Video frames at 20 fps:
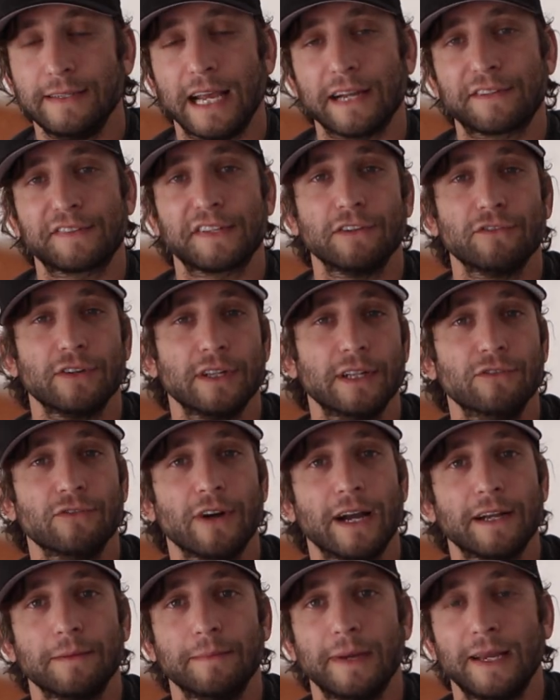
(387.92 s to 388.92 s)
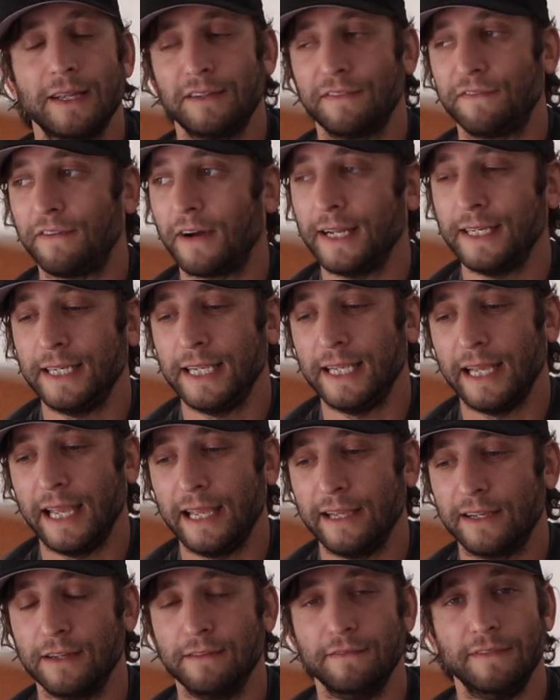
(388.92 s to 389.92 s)
Next, I really recommend finding
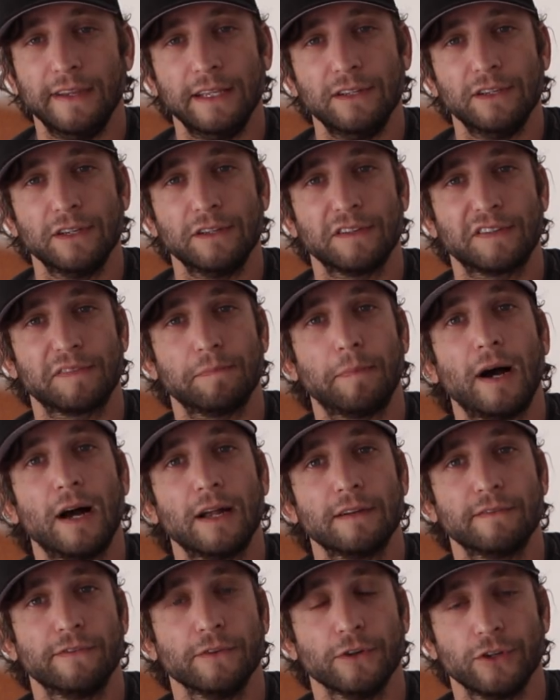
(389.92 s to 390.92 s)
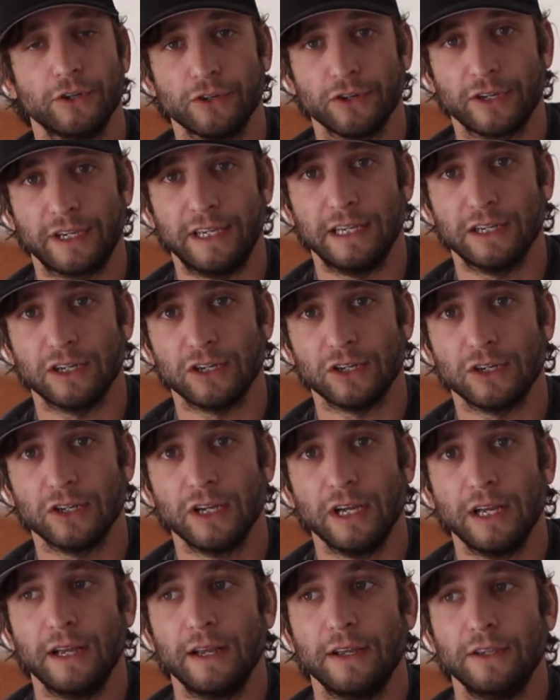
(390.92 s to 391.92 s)
a convenient spot for your gear.